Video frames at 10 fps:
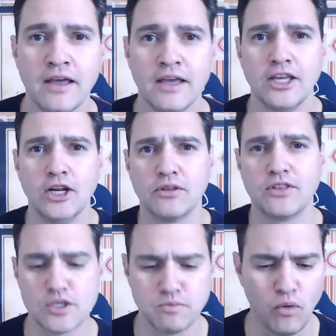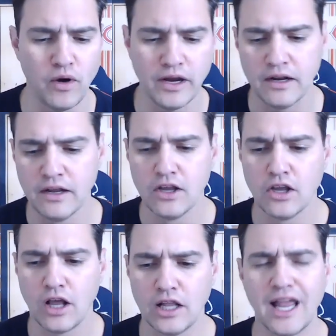at this point,
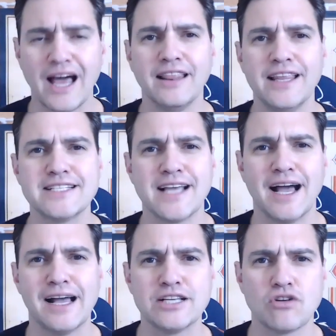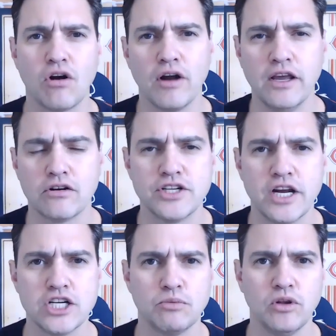a lot of these guys are
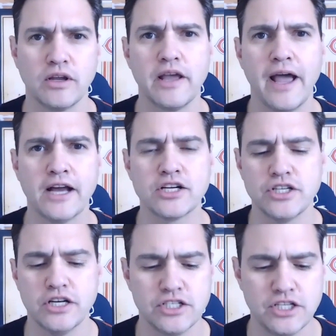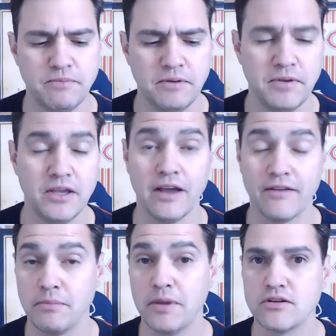interchangeable in cash and GPP. You
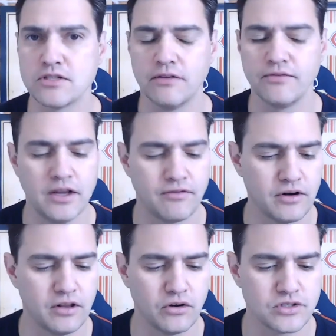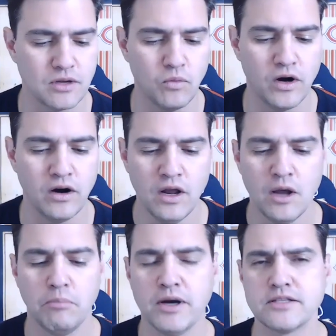have to make yourself different a little somewhere.
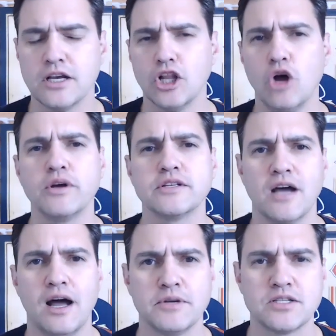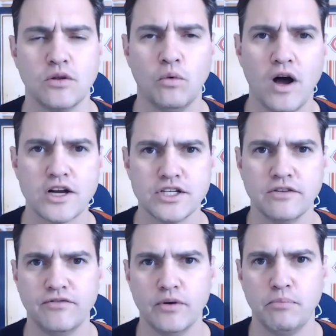But Logan Thomas of the
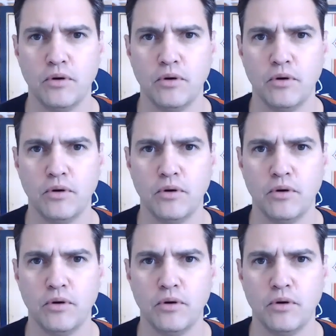Washington football